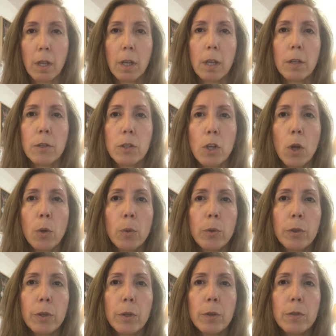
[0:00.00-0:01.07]
So
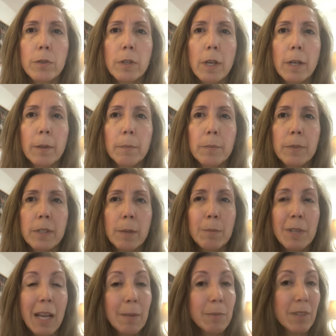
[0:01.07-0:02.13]
there's
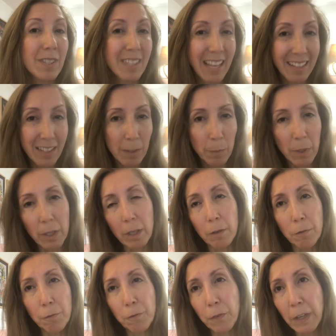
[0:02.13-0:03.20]
sometimes a sentiment of
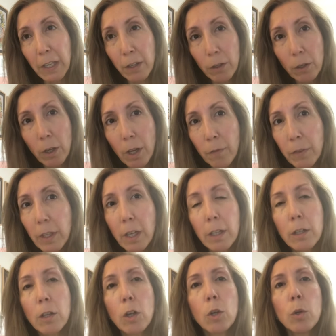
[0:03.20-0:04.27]
fear of the
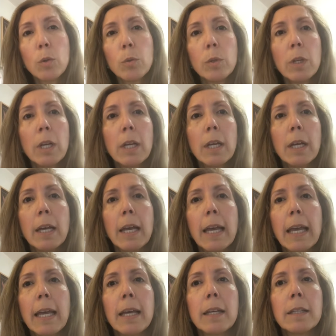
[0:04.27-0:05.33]
unknown,
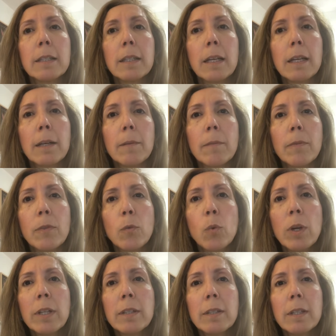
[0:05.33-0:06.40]
and
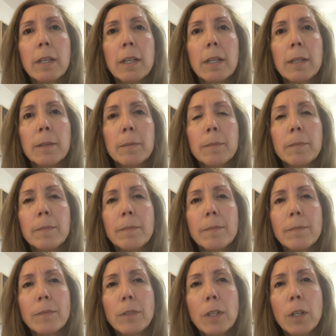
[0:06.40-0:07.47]
when
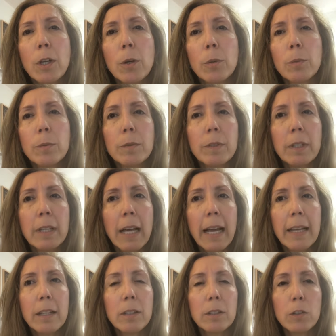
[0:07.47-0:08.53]

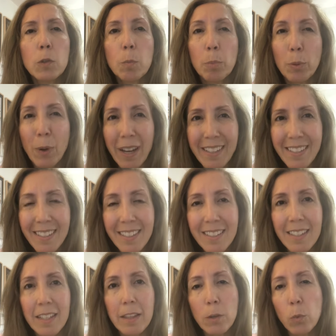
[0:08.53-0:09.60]
denial is present
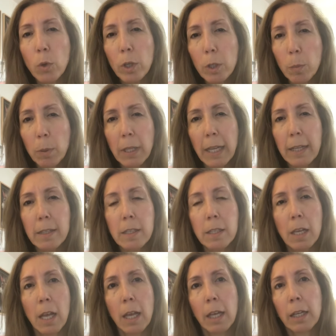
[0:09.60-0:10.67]
in the workplace,
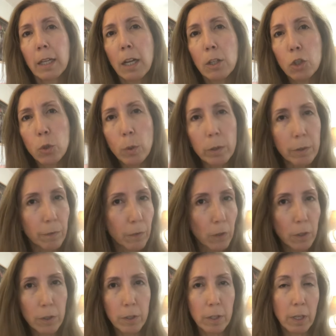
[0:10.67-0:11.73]
cultural
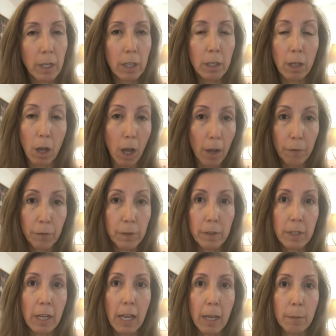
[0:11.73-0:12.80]
diversity
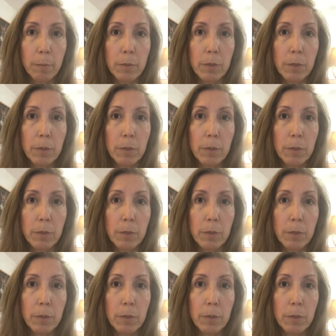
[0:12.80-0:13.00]
oftentimes